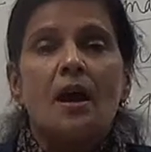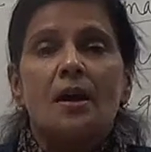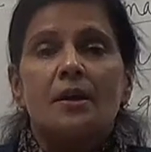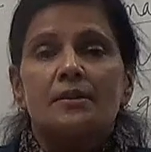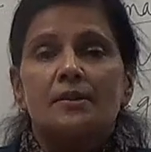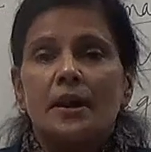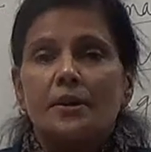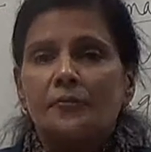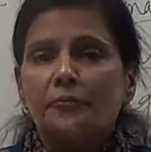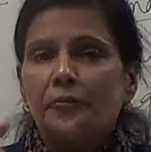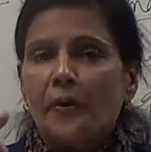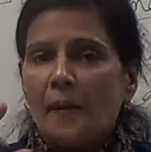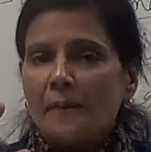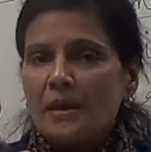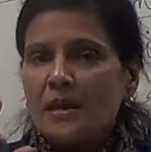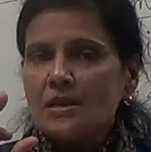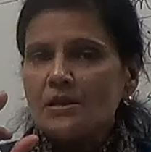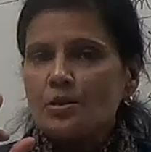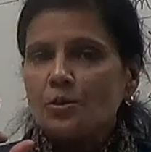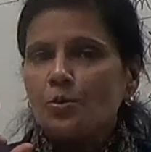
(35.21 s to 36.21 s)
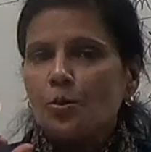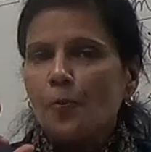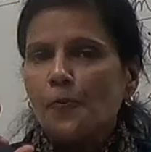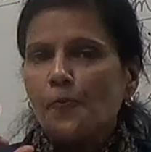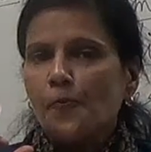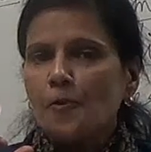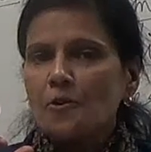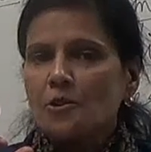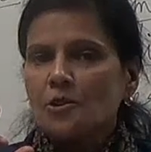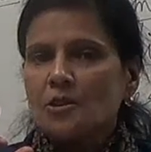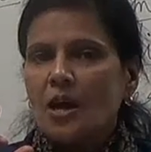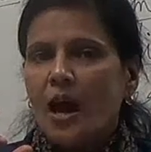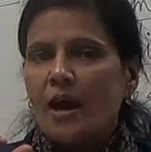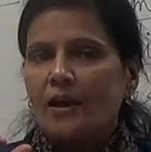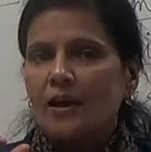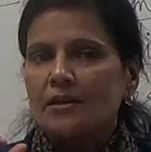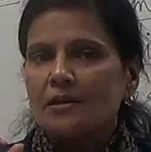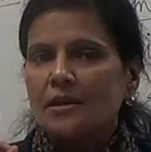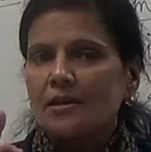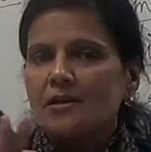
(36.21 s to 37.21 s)
the feminist group was
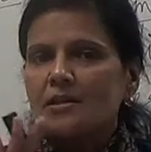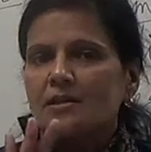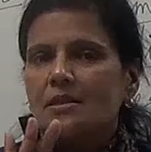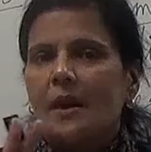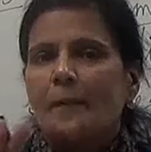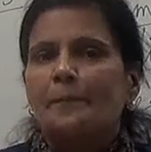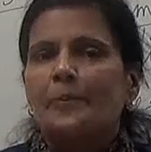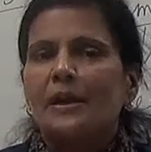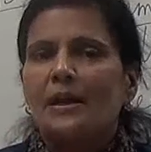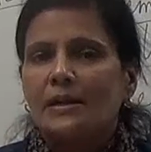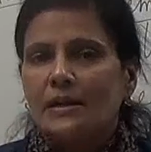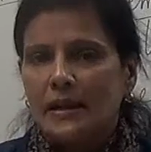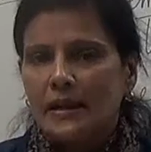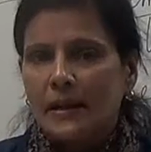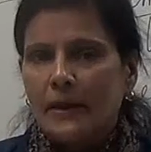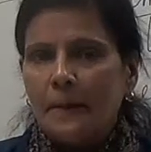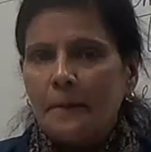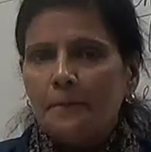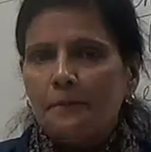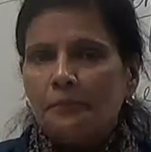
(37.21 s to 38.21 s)
targeted separately.